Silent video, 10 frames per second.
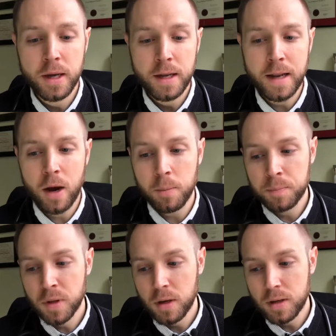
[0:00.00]
Now,
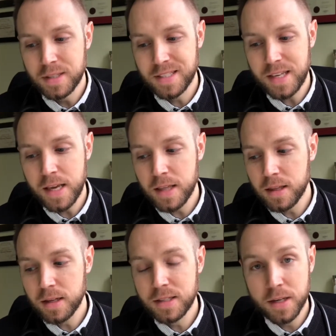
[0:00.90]
seeing
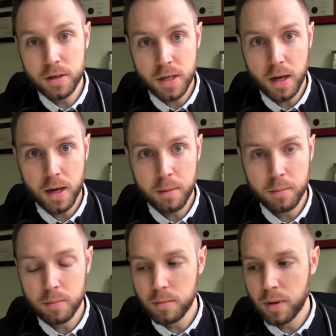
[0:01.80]
the dinner
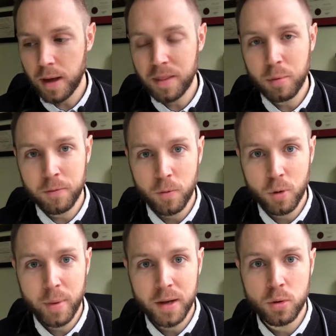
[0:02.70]
time and the
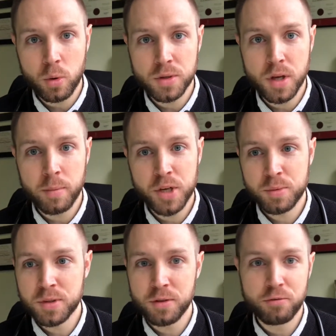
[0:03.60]
before bed cortisol
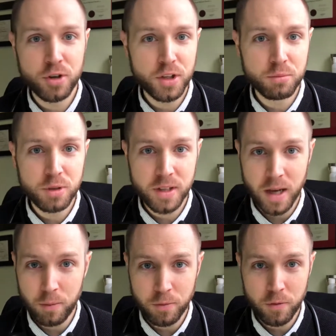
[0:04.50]
measurements are really, really
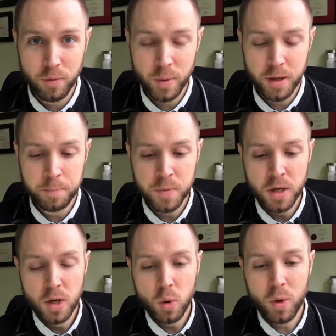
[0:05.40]
helpful for me.
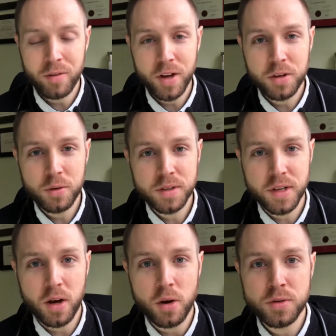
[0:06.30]
Whenever I do this,
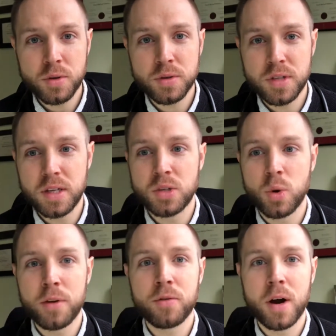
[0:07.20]
I also see a
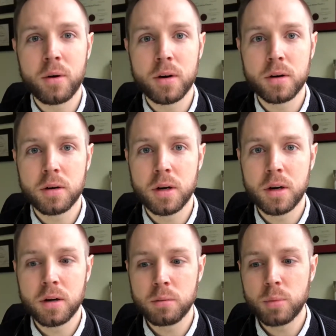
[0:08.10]
24-hour
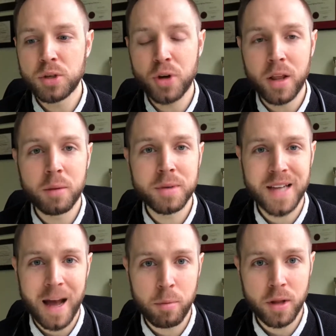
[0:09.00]
adrenaline
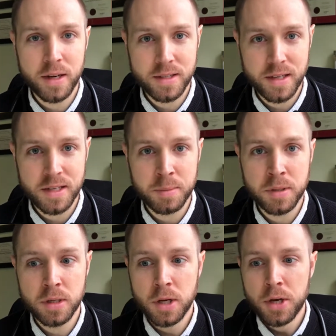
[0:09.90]
metabolite
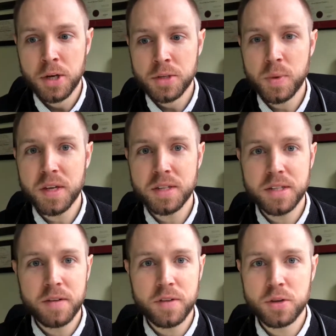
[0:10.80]
assessment. So we get to
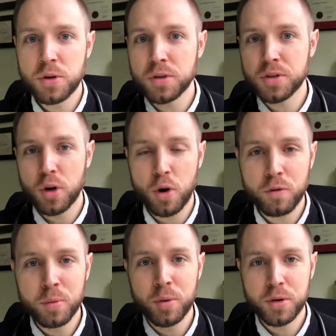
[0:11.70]
see if the adrenals are
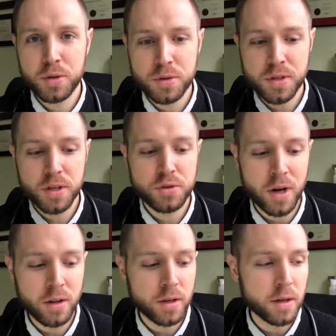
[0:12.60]
overproducing
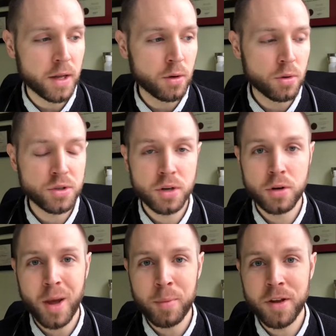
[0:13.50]
adrenaline and
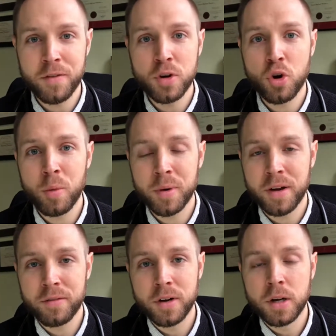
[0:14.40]
noradrenaline, epinephrine,
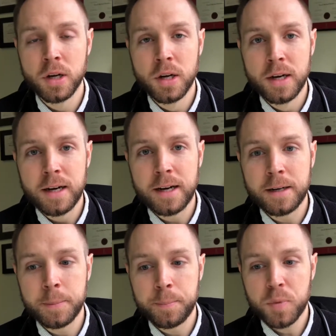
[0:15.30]

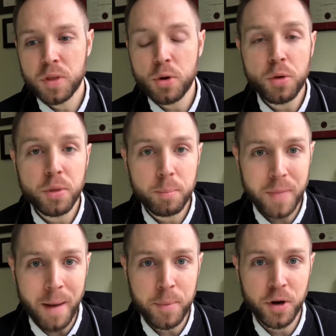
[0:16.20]
norepinephrine, throughout
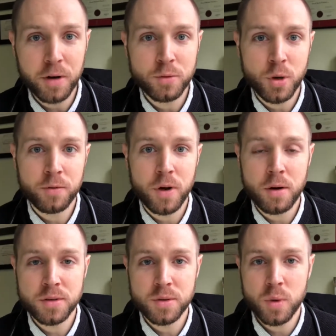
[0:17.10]
that period of 24
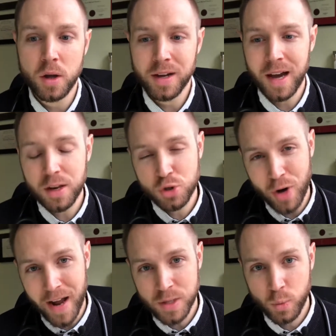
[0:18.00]
hours as well. It kind of
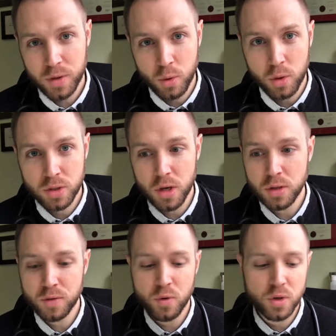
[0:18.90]
tracks with
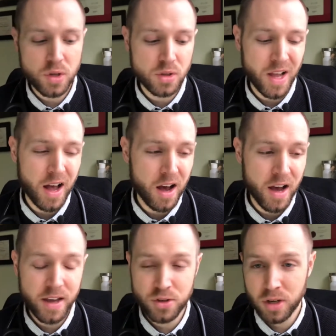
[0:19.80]
cortisol. So if cortisol is
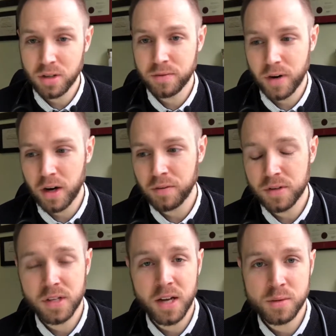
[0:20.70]
high, adrenaline very
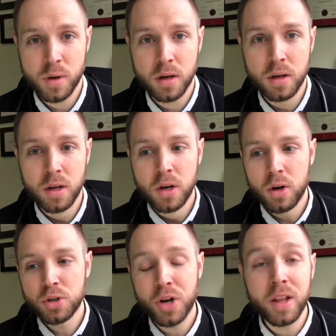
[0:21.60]
often is high as well,
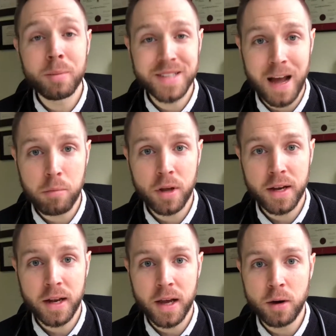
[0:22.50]
or adrenaline
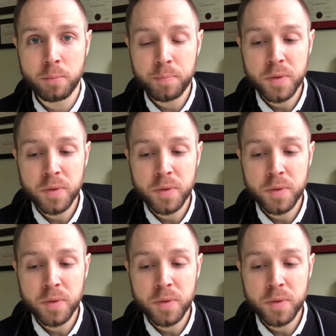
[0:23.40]
metabolite anyhow.